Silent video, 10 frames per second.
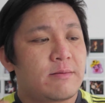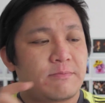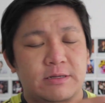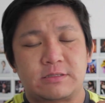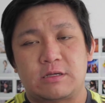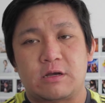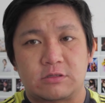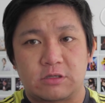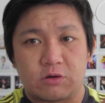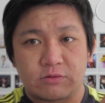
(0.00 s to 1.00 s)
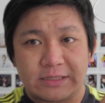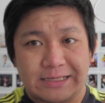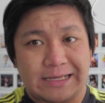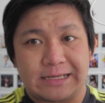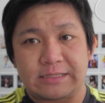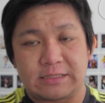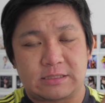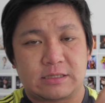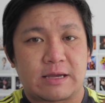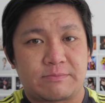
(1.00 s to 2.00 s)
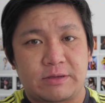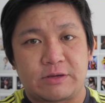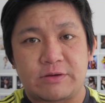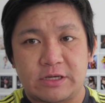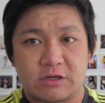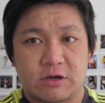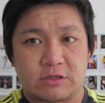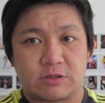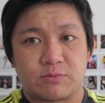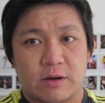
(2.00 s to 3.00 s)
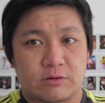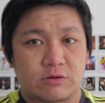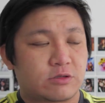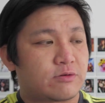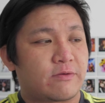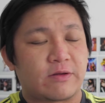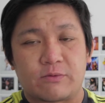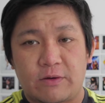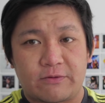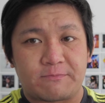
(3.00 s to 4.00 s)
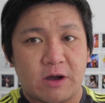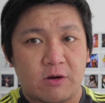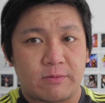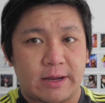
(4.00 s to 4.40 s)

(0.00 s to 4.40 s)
Plus also these can be recharged while you're traveling with a power